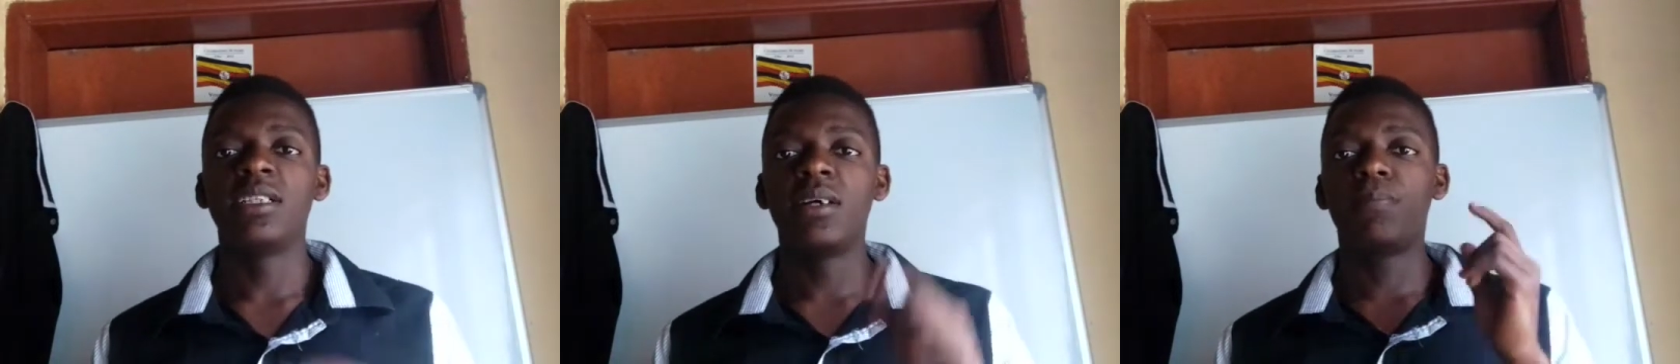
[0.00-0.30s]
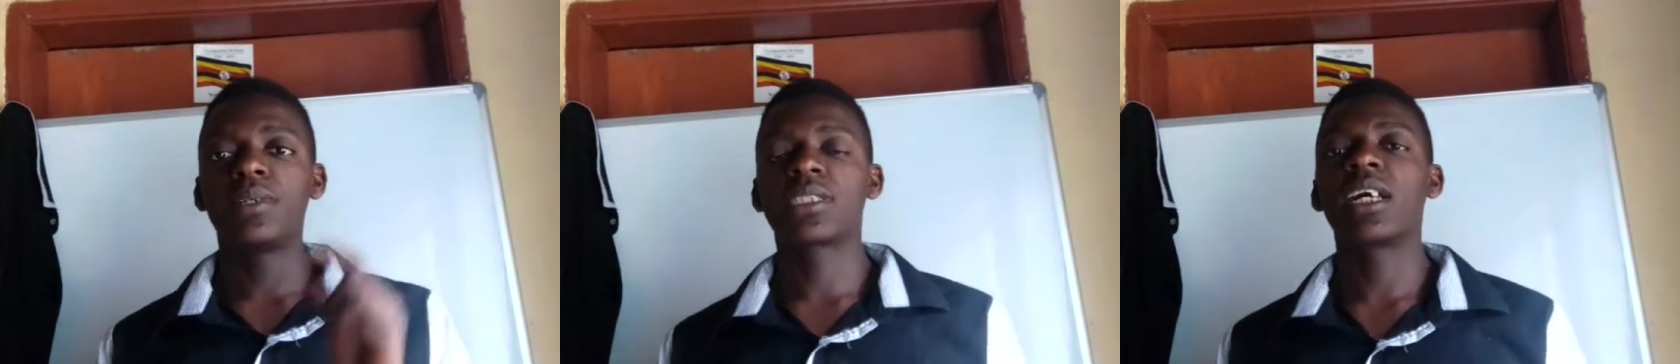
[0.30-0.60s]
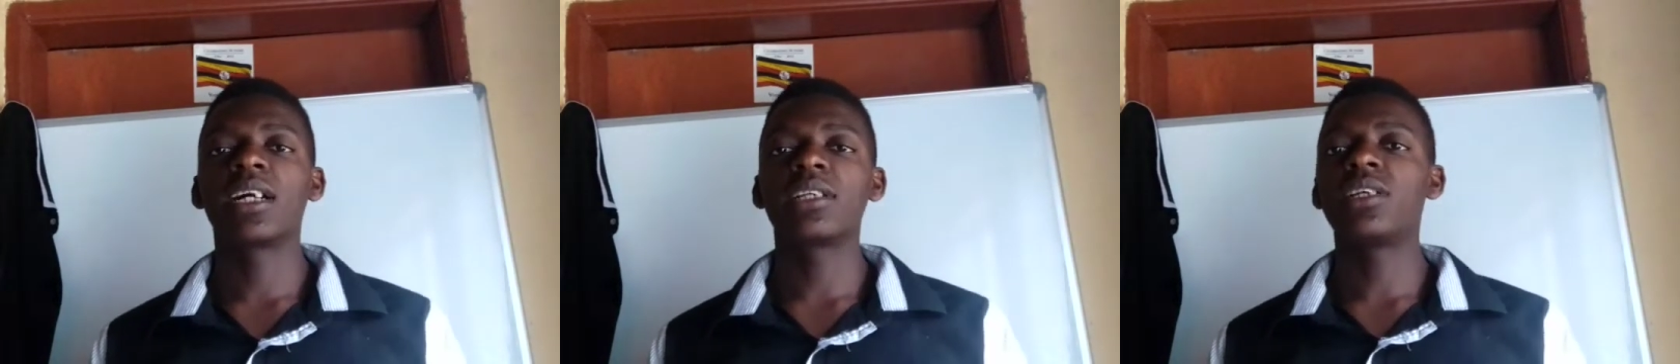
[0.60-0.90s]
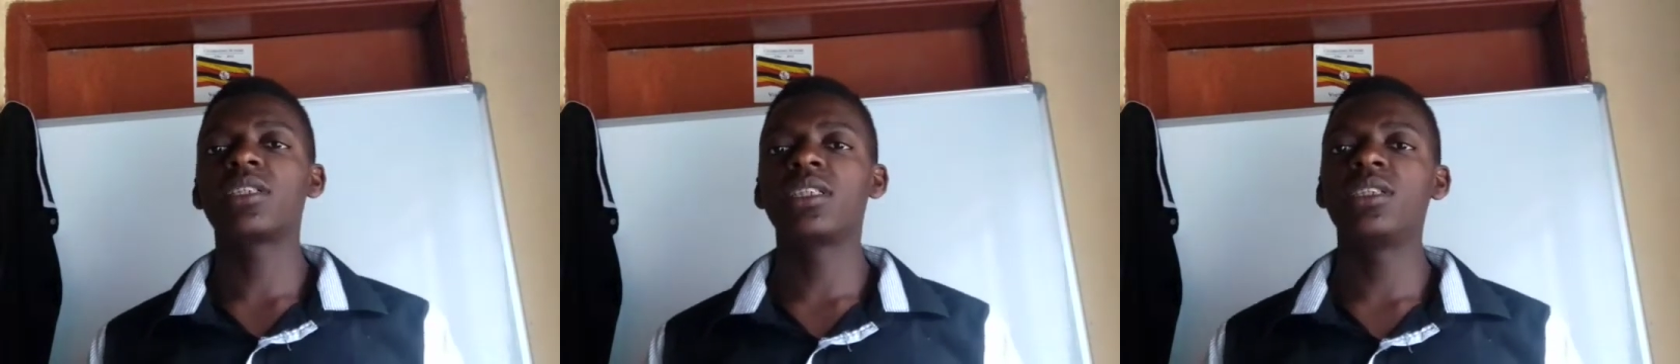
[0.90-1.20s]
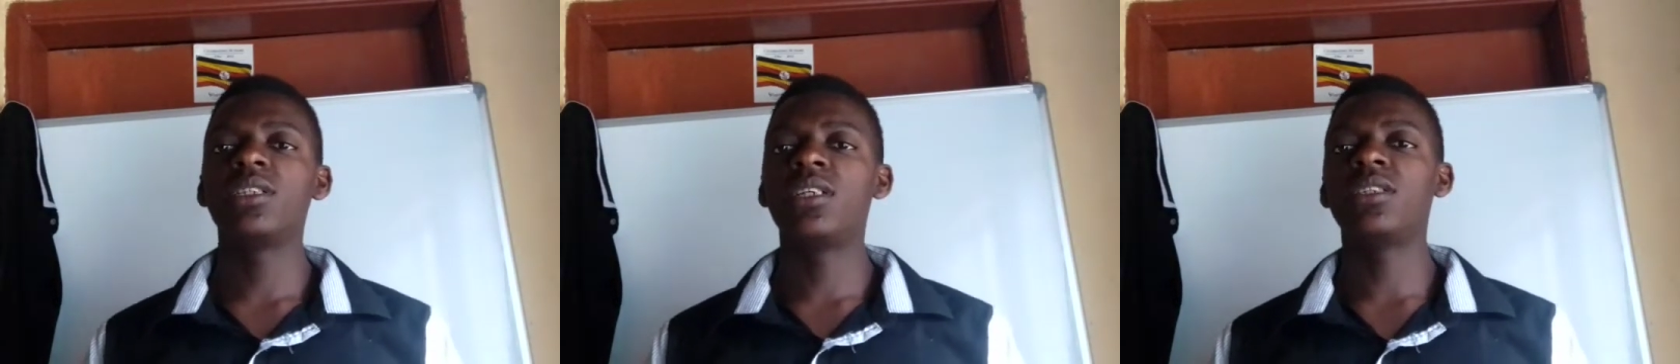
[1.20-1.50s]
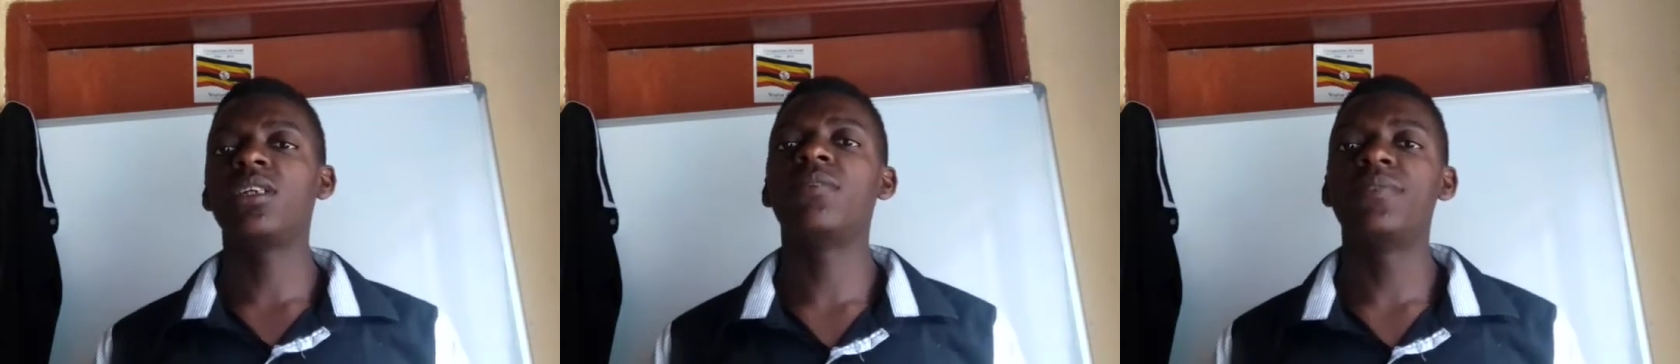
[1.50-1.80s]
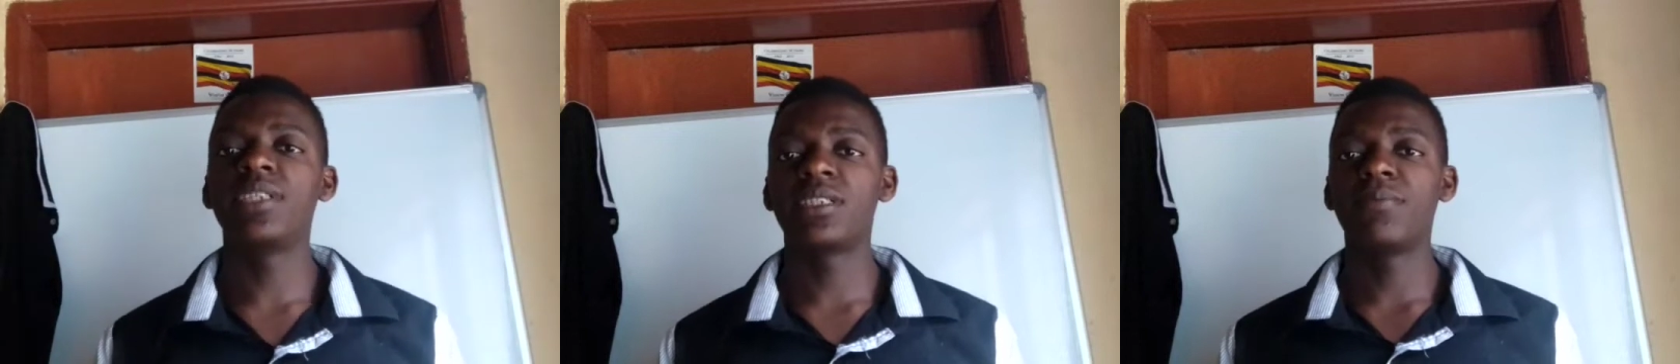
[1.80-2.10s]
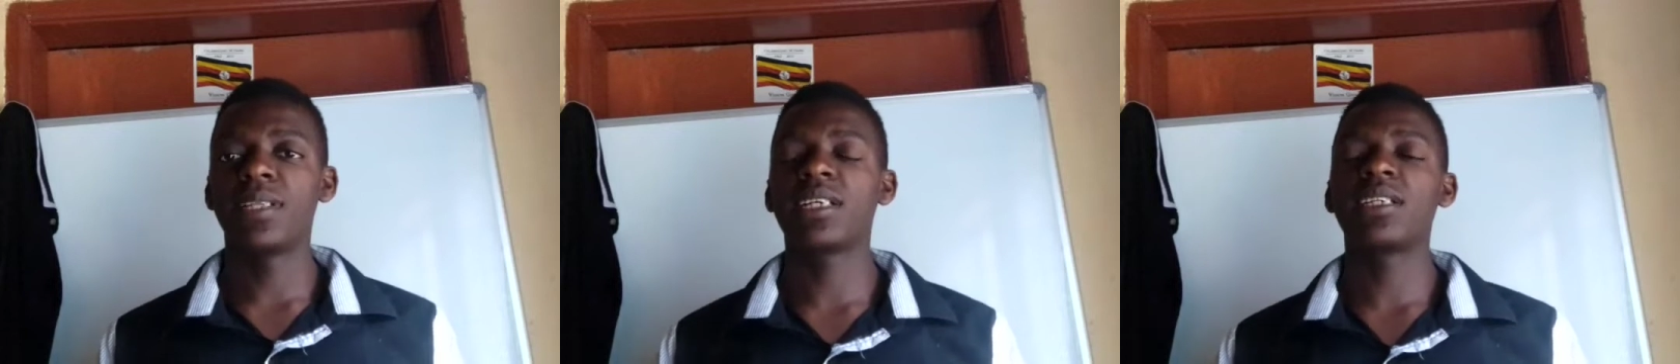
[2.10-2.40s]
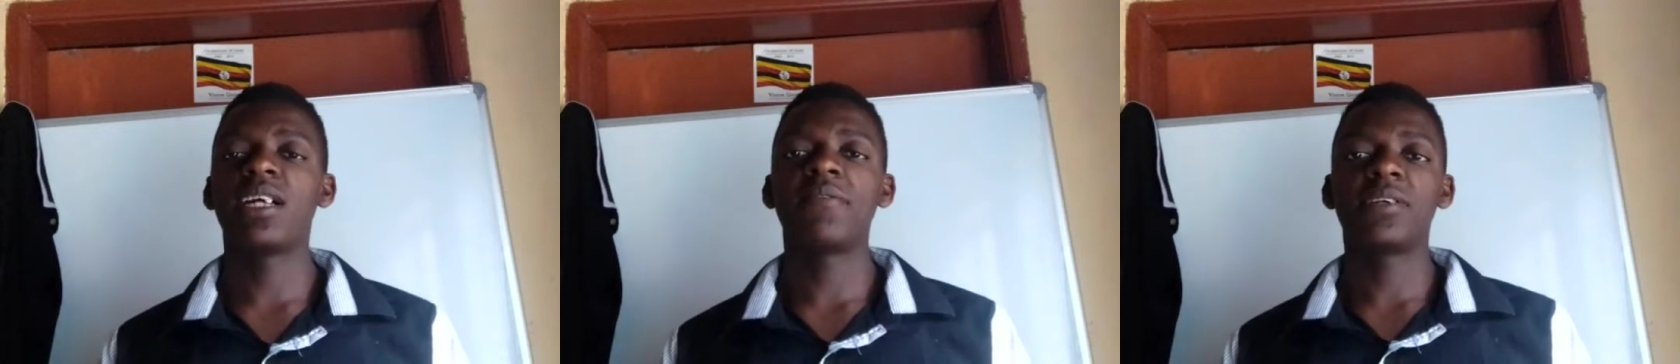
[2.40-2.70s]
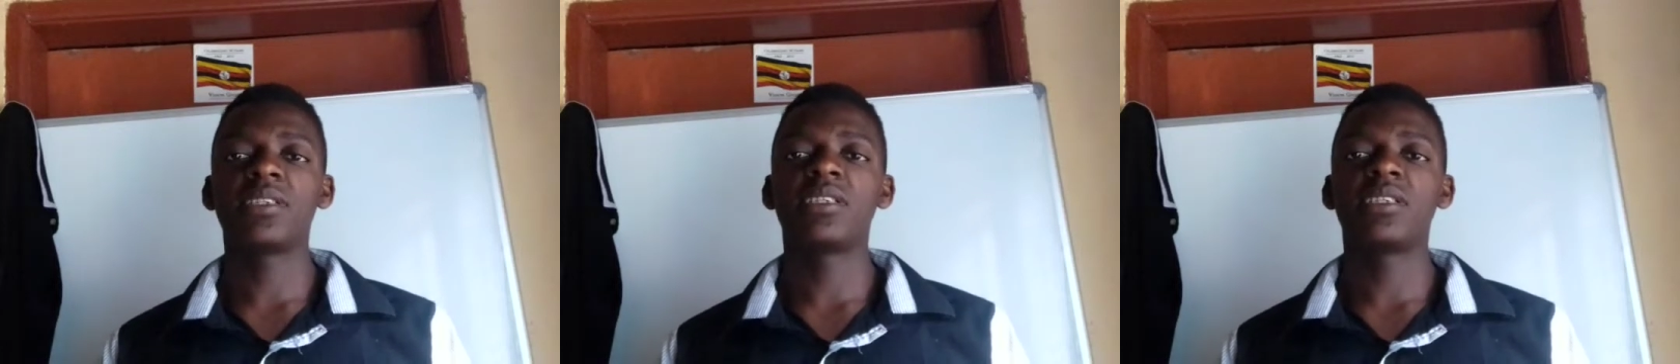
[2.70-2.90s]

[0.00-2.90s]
The postganglionic neuron of the sympathetic nervous